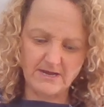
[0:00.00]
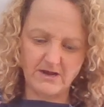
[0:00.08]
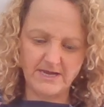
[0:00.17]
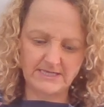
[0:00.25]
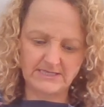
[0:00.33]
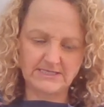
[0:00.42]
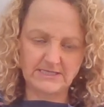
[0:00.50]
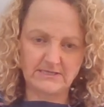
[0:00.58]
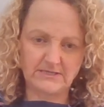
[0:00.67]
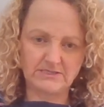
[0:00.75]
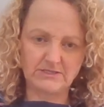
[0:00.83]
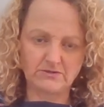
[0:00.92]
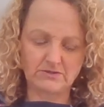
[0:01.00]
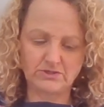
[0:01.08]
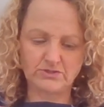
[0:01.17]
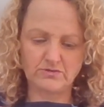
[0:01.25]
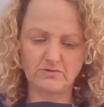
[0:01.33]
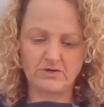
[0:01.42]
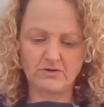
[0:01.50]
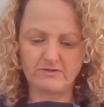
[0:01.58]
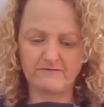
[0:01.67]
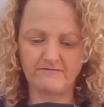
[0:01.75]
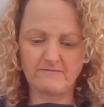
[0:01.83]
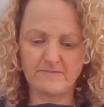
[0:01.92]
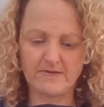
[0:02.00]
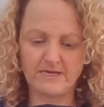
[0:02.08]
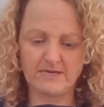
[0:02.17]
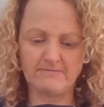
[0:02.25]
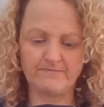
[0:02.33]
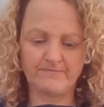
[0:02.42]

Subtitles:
I can tell it's not too hot for me.